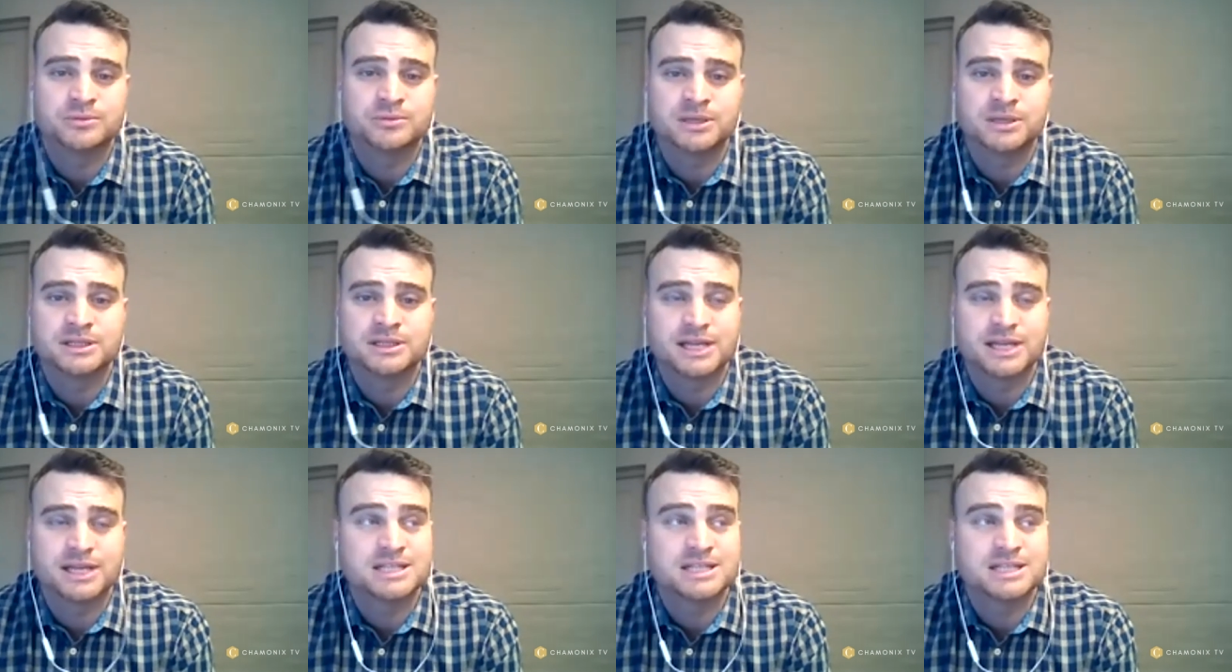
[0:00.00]
to
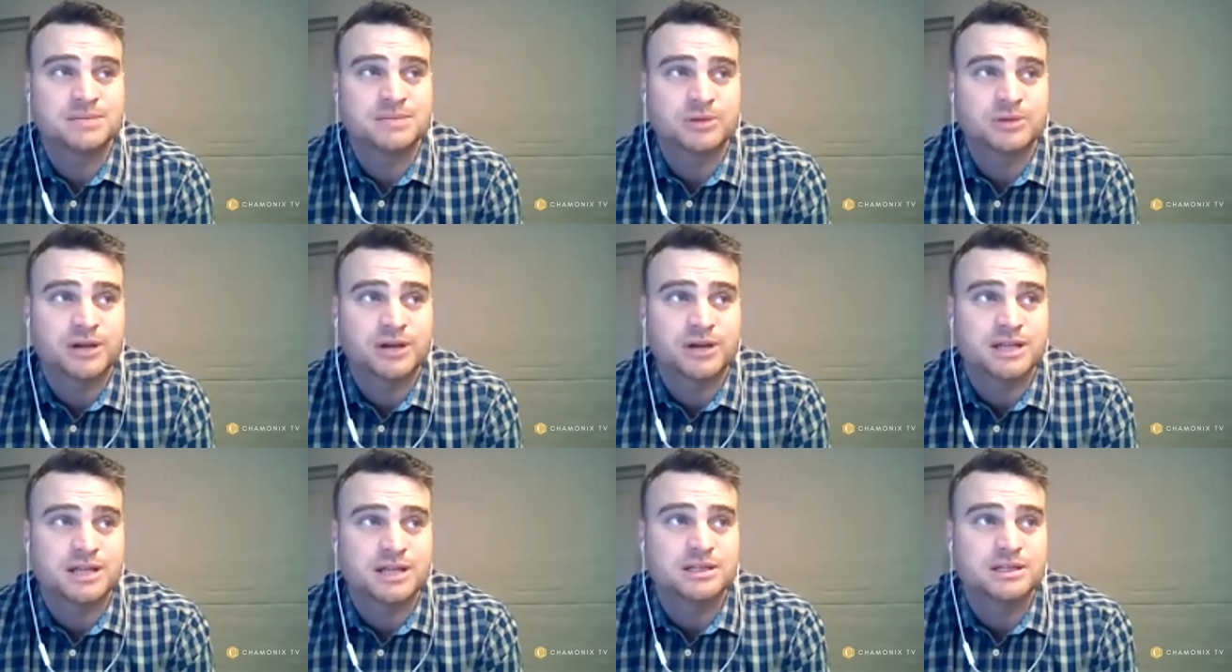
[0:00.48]
be tax
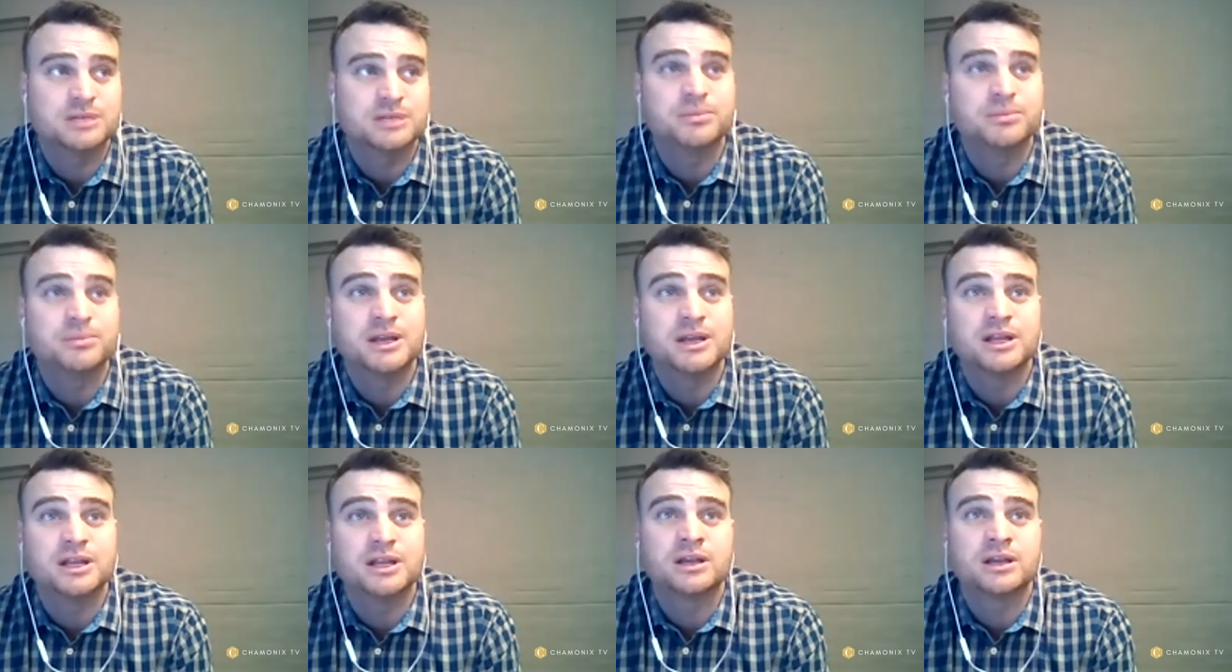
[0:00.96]
immigrated,
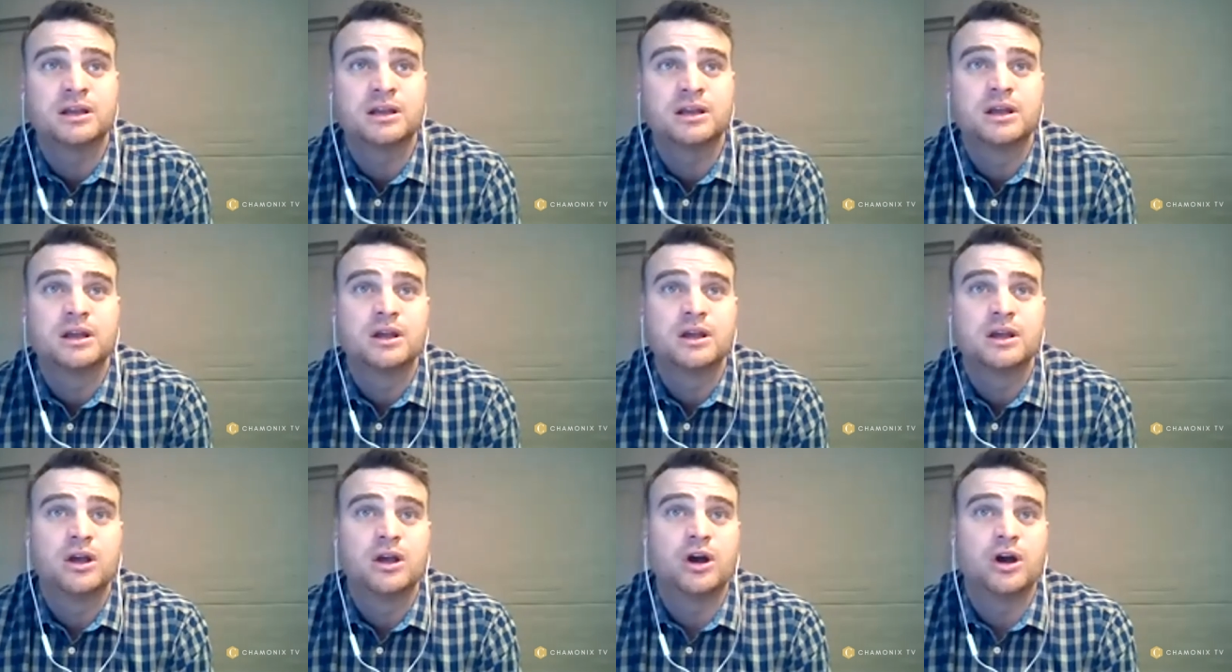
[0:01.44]
depending
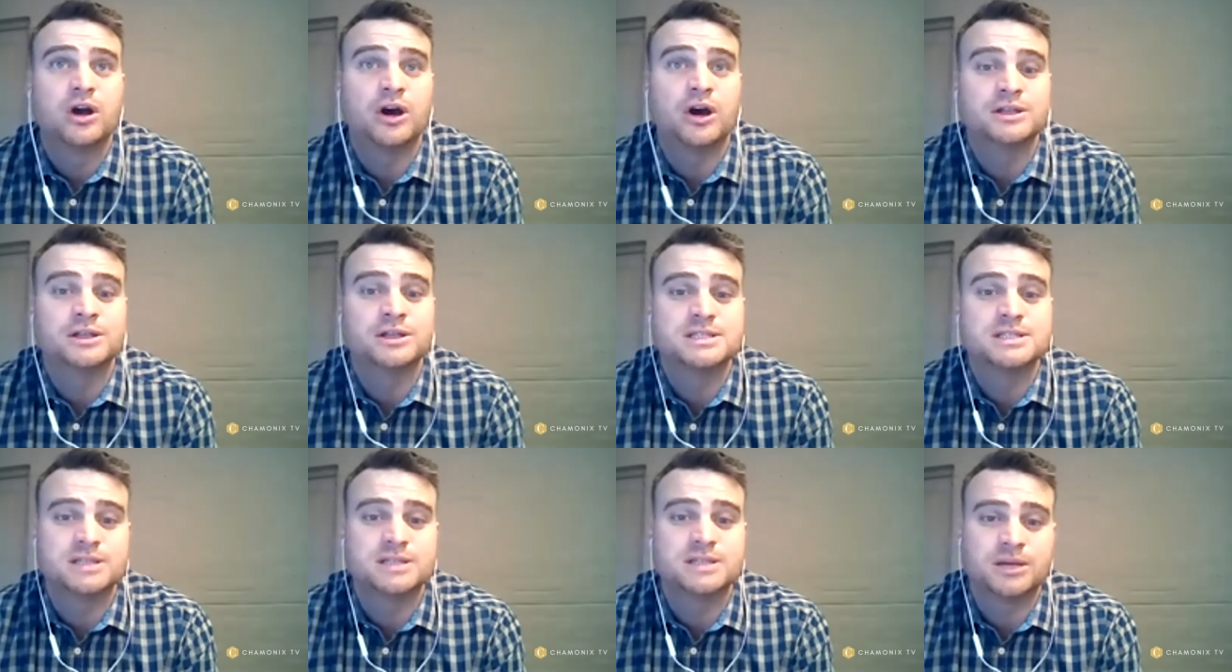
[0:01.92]

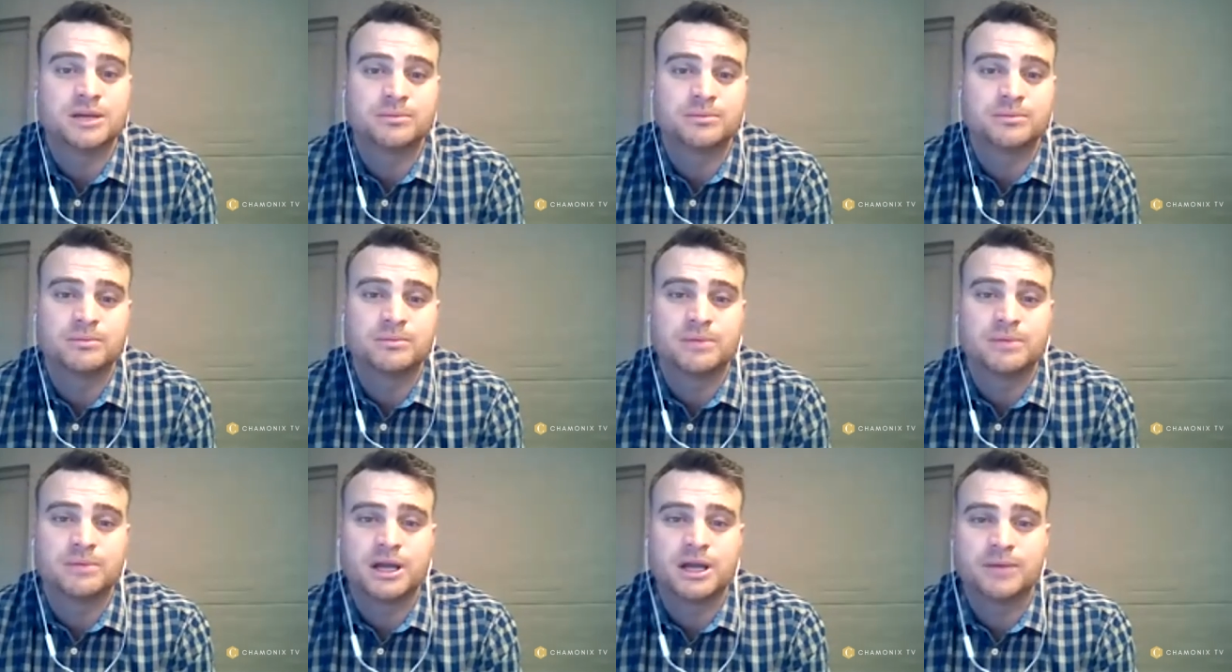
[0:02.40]
on
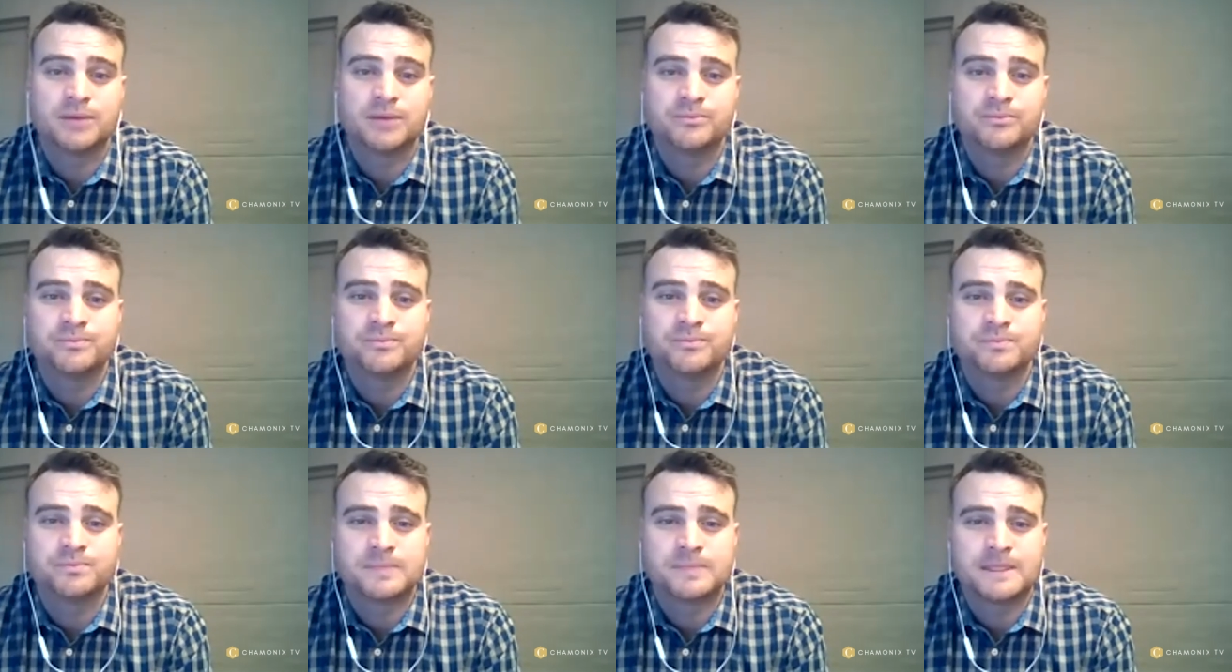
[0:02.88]
some
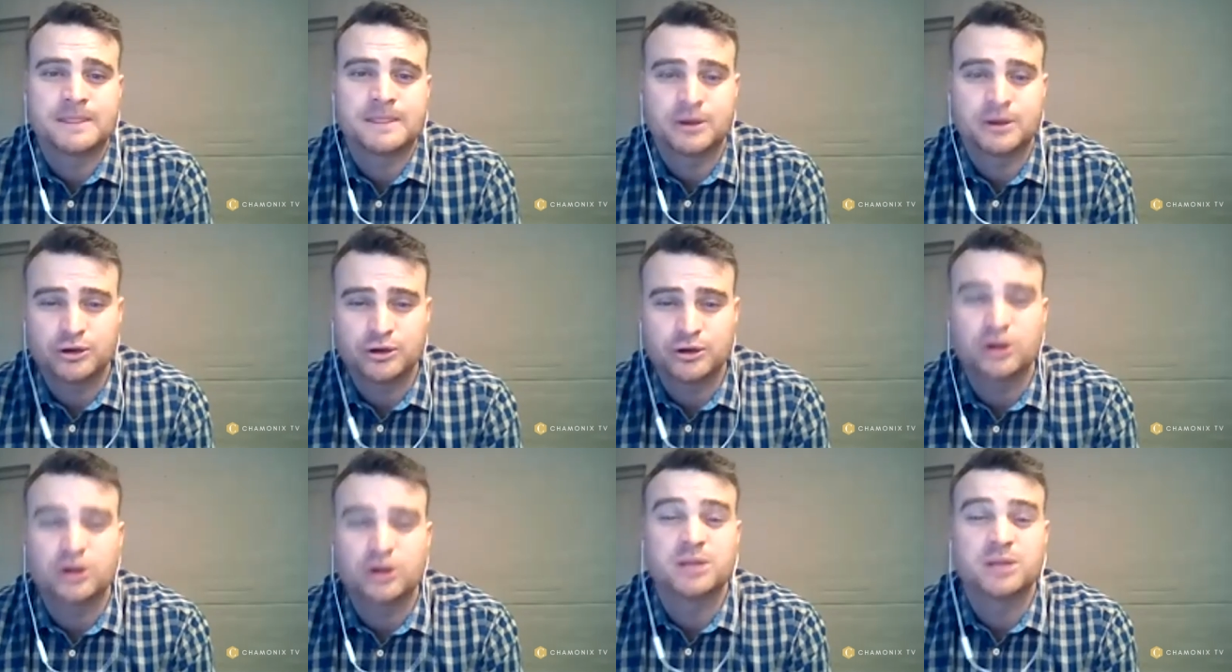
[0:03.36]
um,
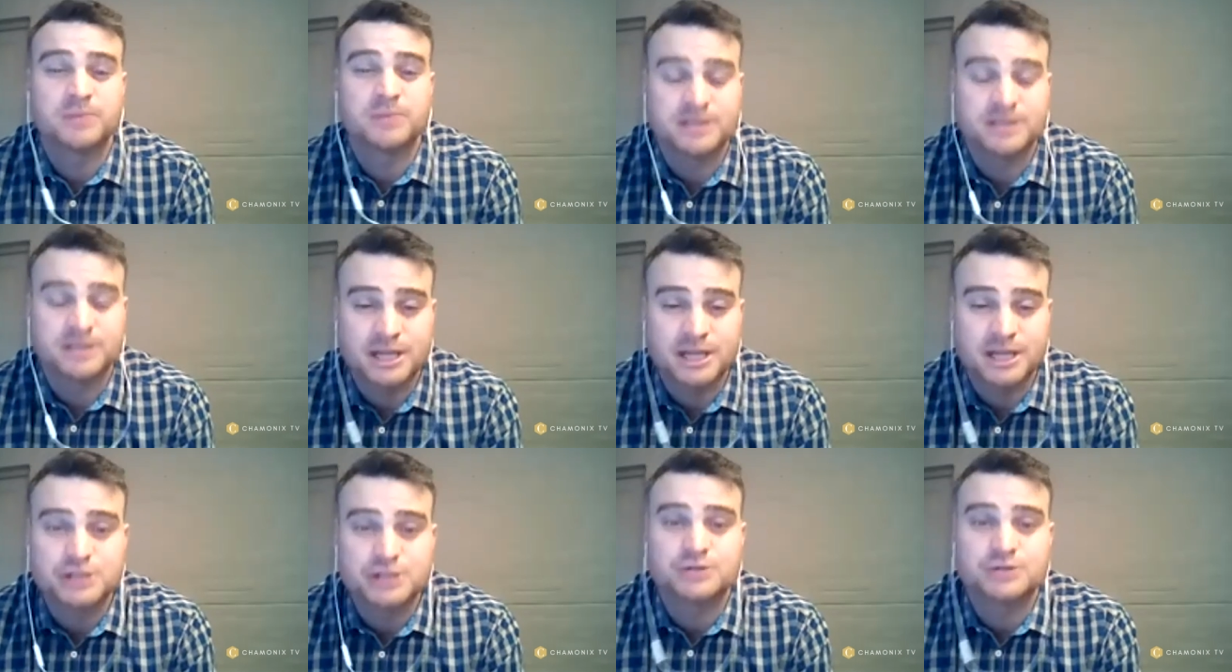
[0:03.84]
you know
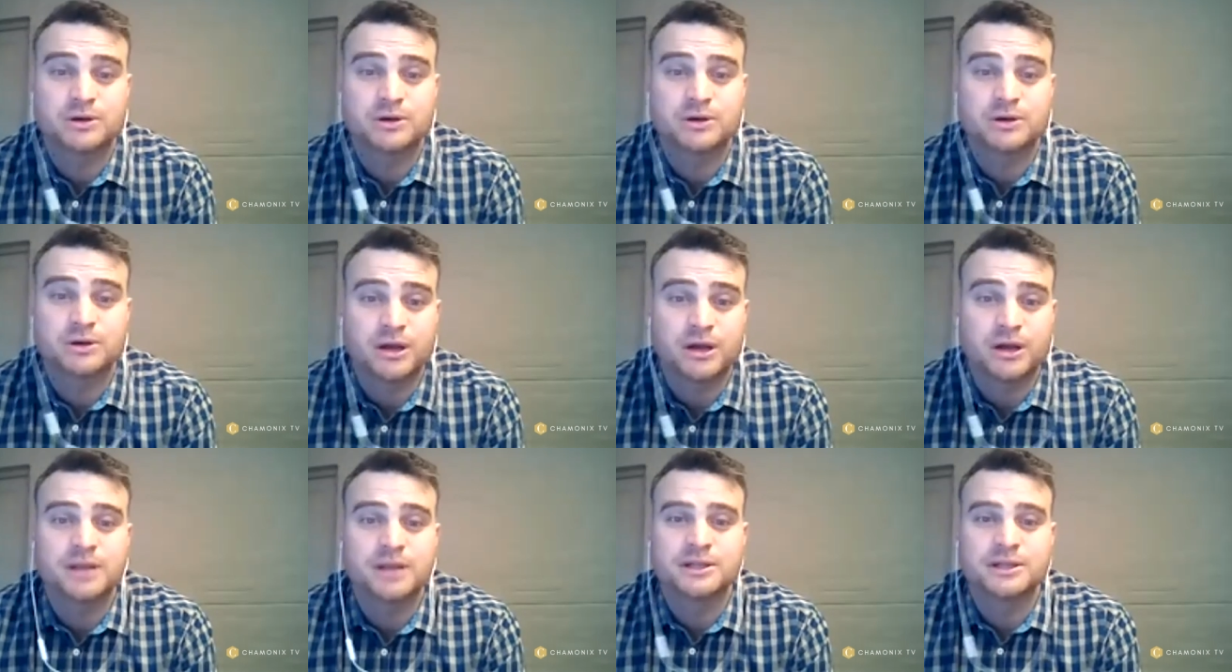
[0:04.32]
documentation
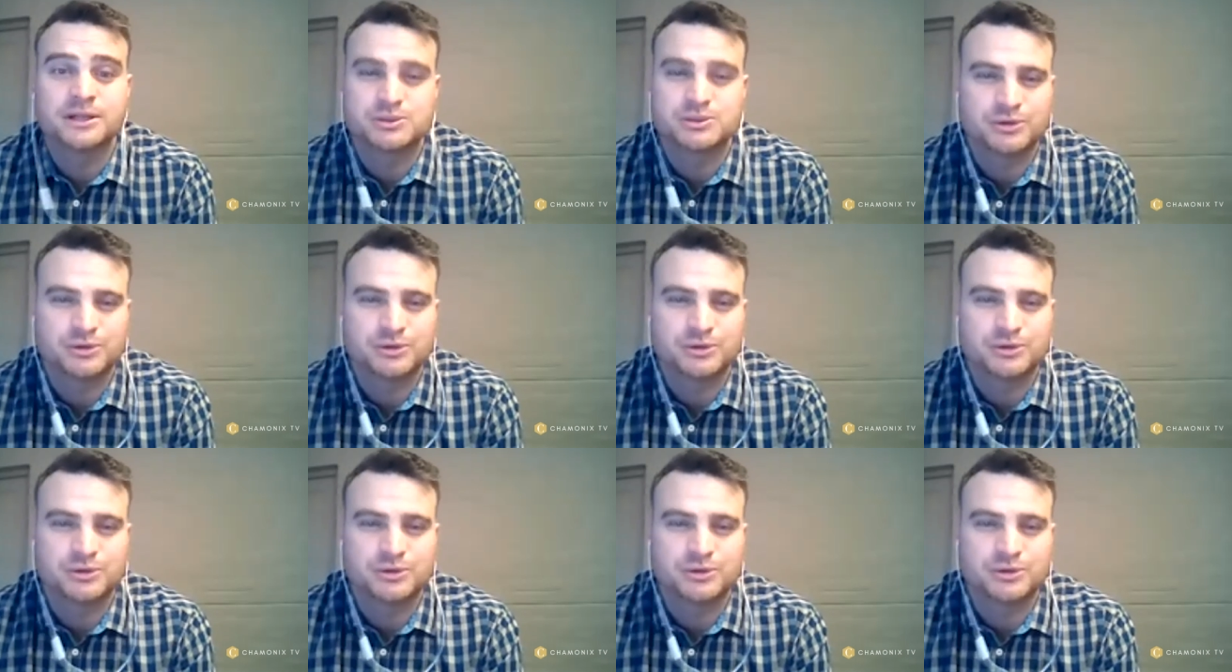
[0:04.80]
required.